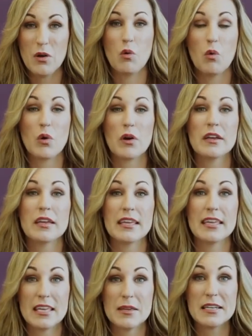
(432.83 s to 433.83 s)
or
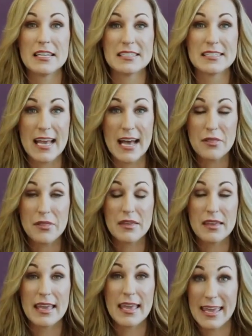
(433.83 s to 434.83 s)
imminent death,
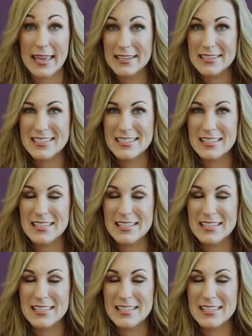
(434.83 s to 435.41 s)
and